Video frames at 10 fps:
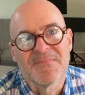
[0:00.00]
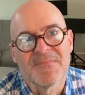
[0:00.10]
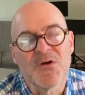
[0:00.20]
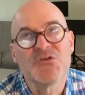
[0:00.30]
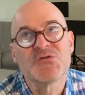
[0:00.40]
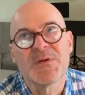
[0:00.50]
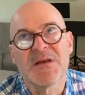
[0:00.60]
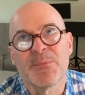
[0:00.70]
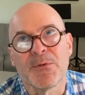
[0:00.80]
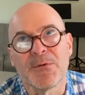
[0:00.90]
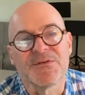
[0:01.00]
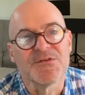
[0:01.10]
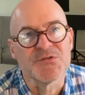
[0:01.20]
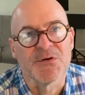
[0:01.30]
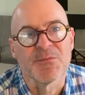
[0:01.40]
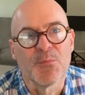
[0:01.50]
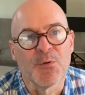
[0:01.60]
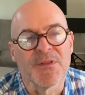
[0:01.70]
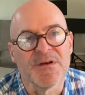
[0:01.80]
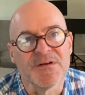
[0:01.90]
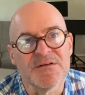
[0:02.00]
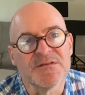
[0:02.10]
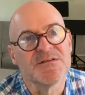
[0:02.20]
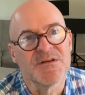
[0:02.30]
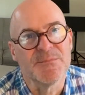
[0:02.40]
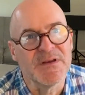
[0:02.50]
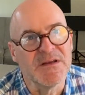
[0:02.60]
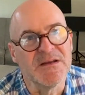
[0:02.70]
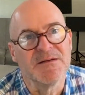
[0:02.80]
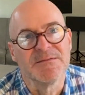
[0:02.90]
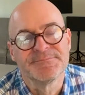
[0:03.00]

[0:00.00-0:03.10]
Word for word: those people deserve more than to be,